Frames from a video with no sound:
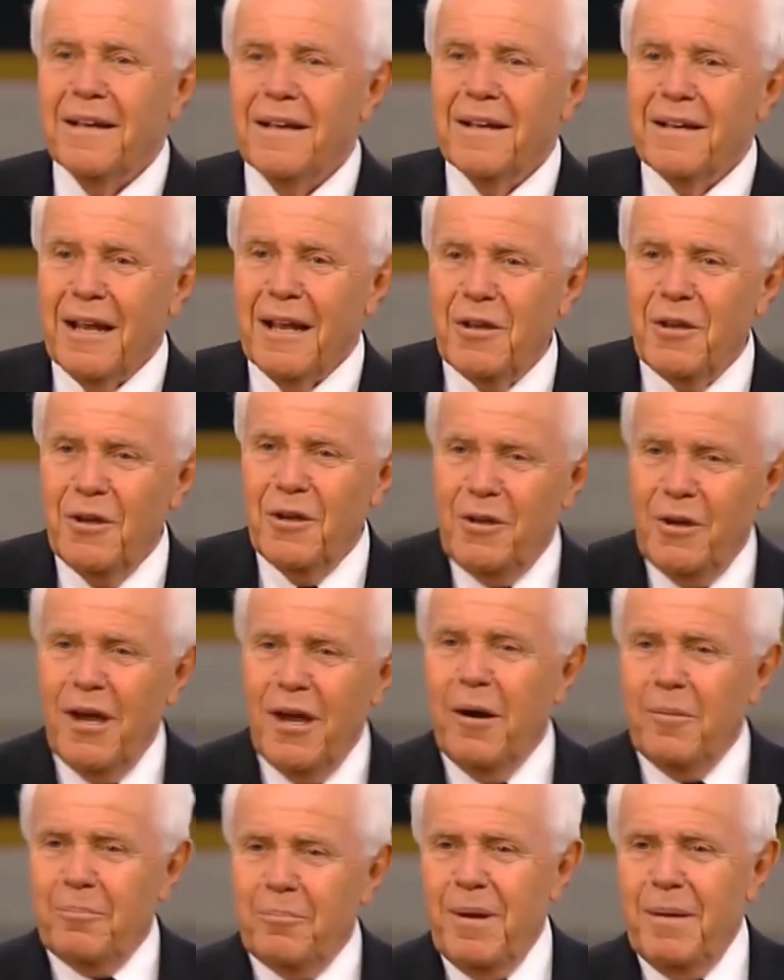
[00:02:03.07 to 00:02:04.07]
Now, you
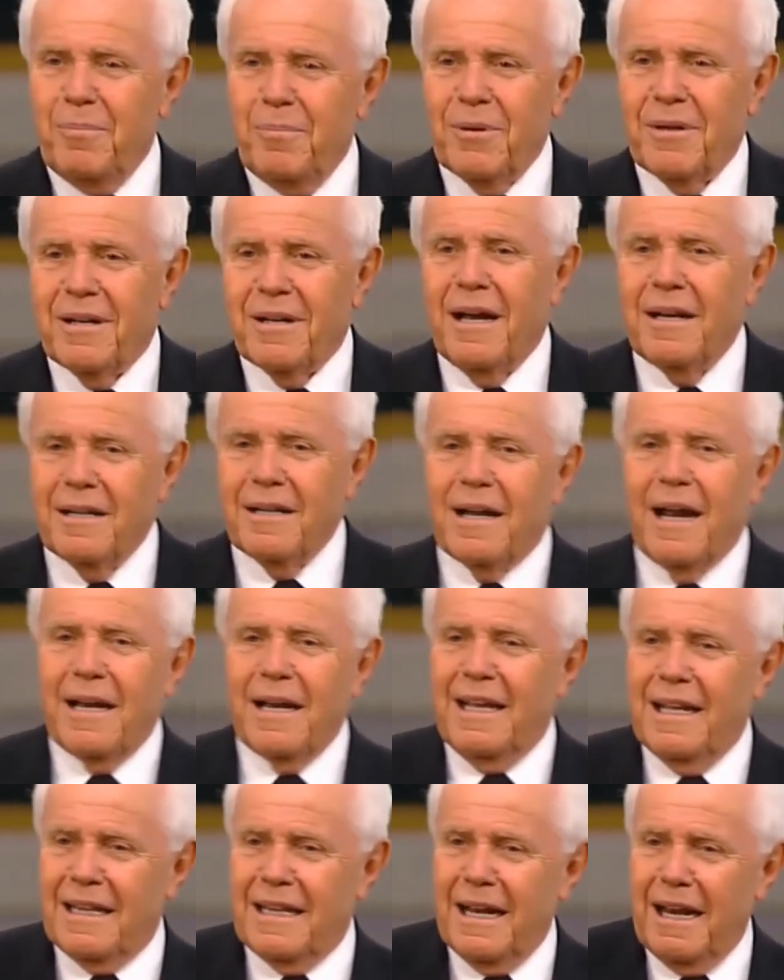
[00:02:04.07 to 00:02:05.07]
help people to kind
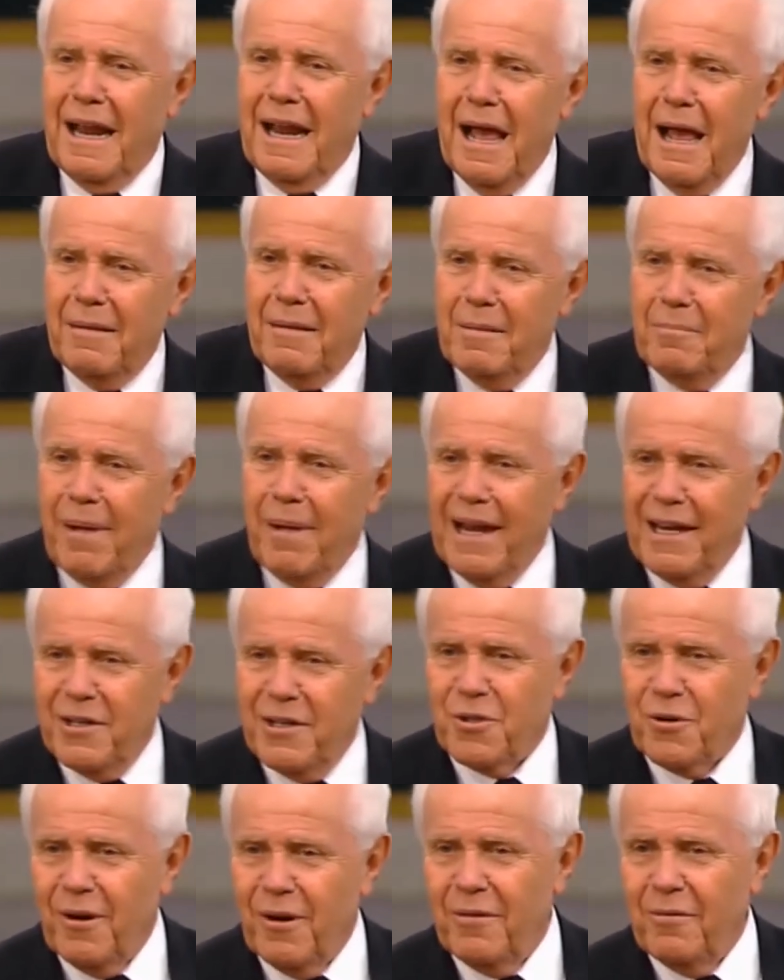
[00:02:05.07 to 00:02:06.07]
of get their body
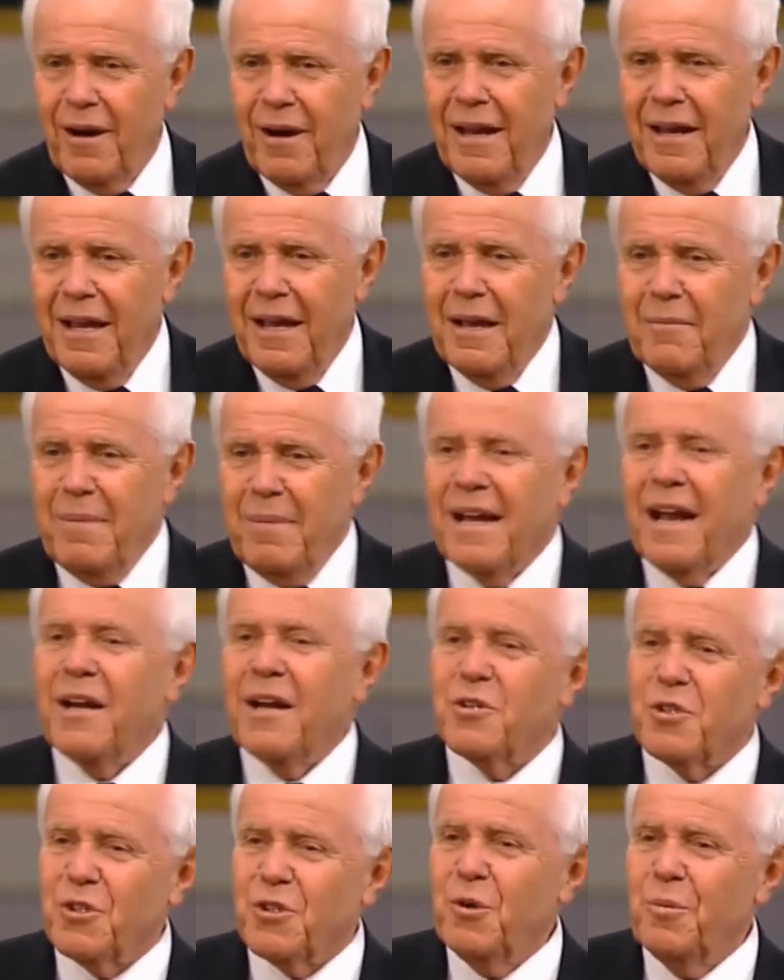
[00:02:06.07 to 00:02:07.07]
straight, right? It'd be
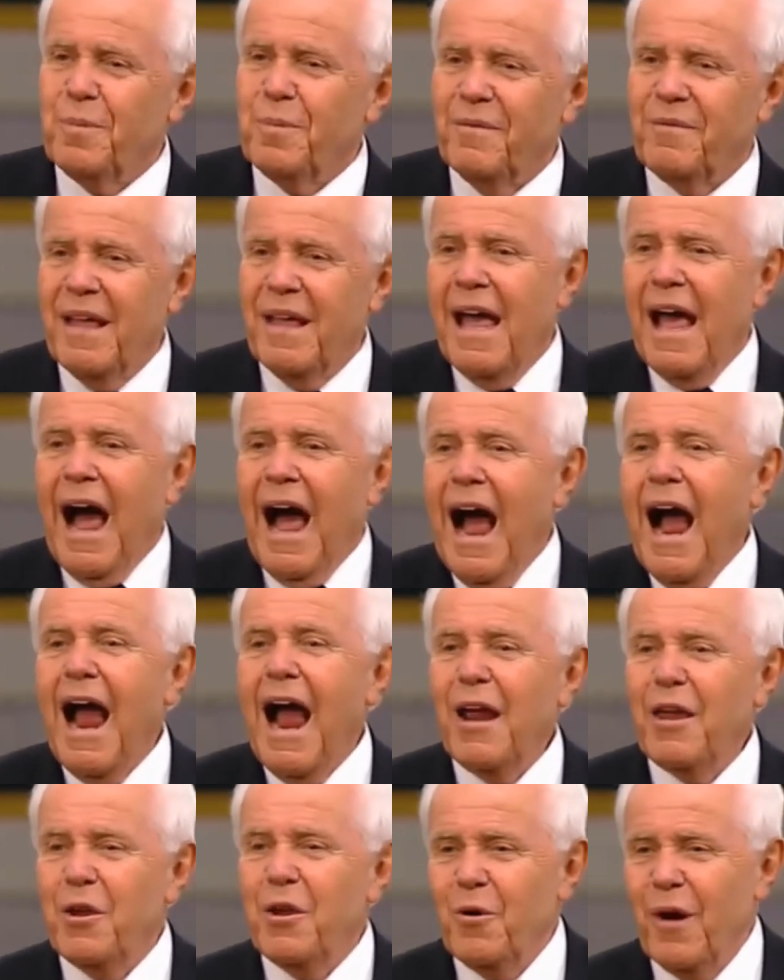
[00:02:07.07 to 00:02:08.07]
kind of stupid if they
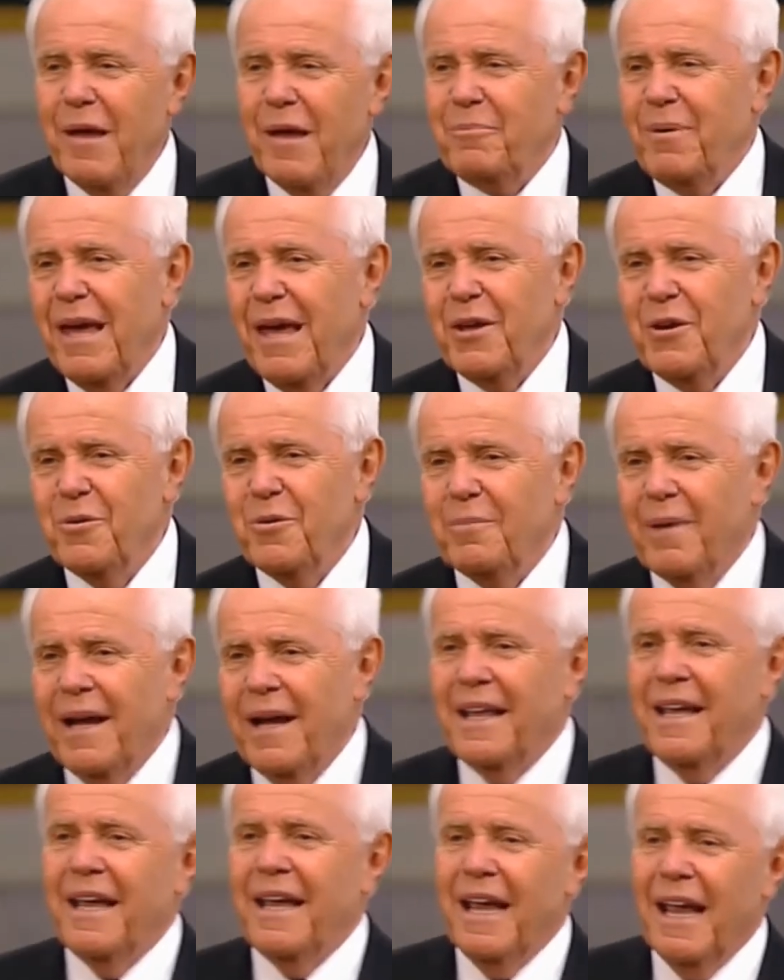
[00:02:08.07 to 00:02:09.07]
hire you and pay you
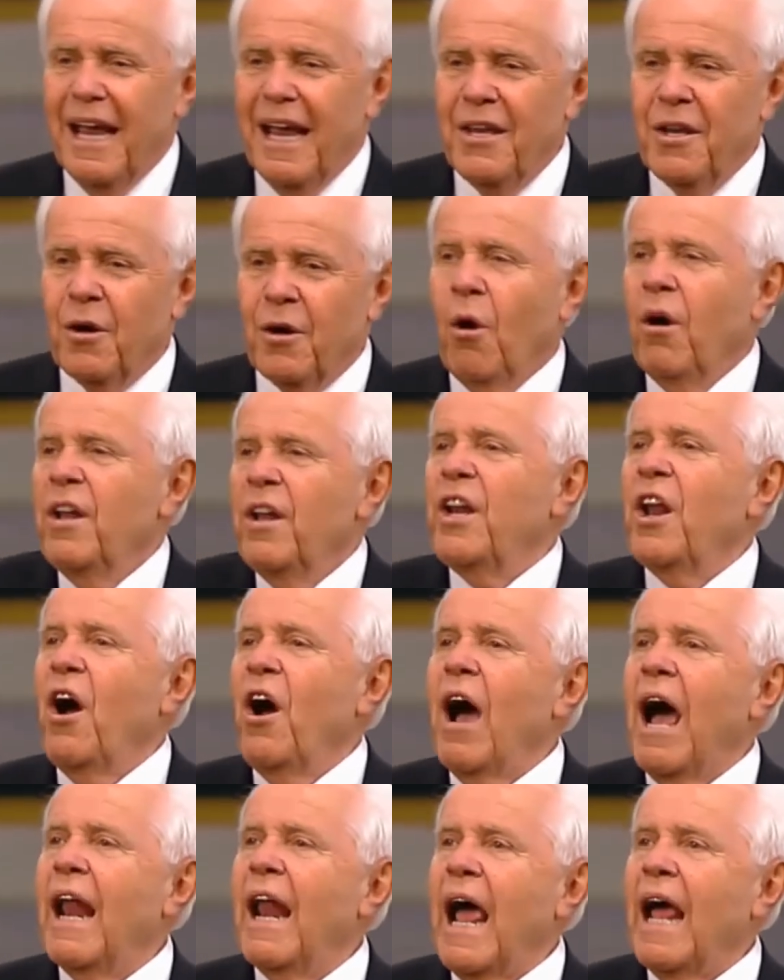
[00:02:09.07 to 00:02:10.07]
money and you go, no,
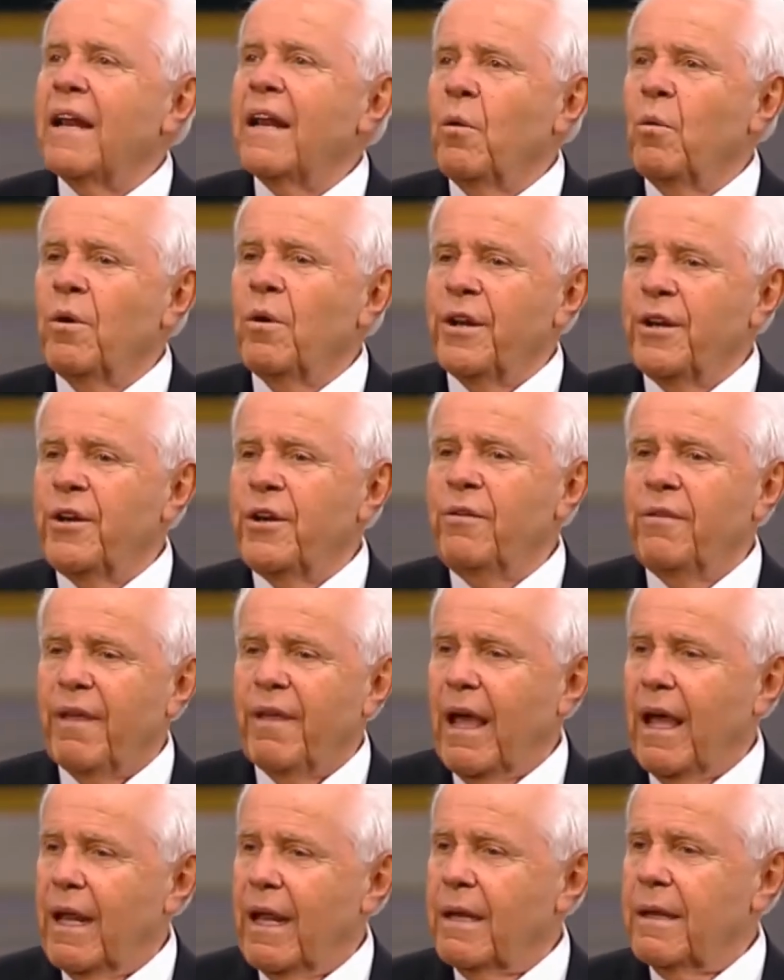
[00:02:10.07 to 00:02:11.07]
I don't want to do
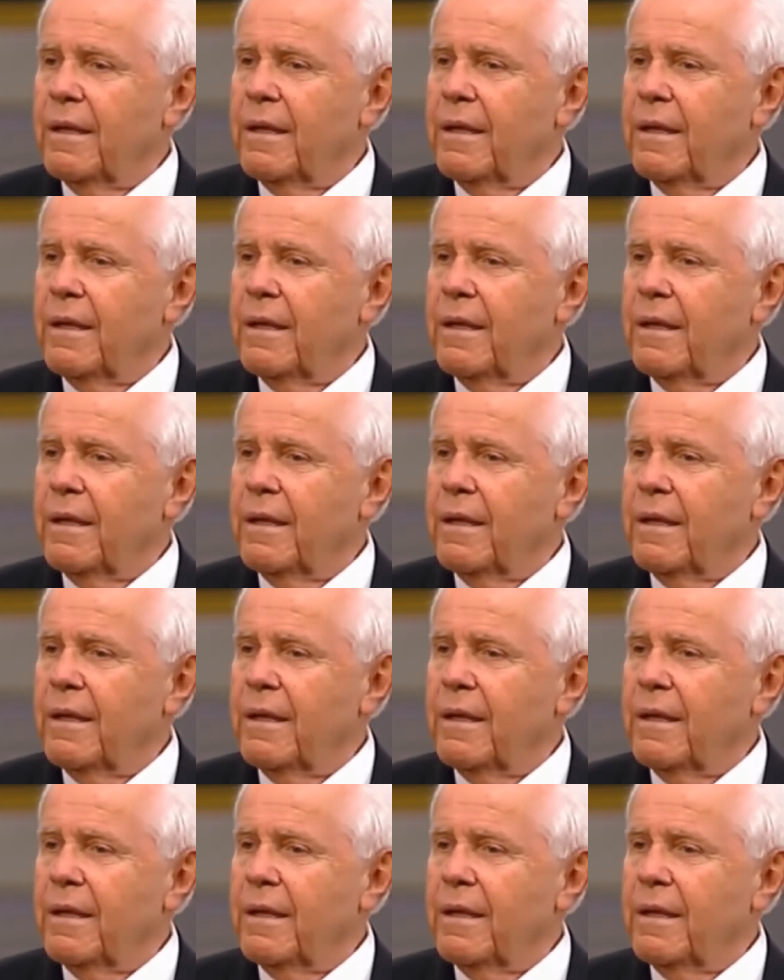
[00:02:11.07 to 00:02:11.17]
that.